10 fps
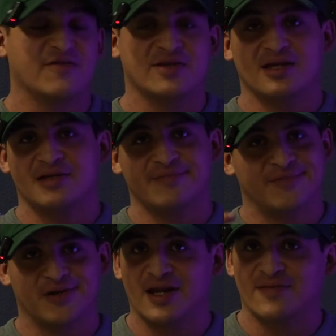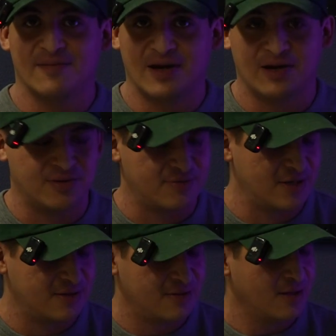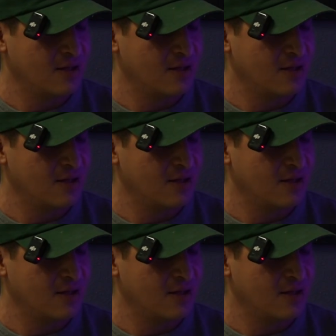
If it doesn't, you're gonna have to buy one, right?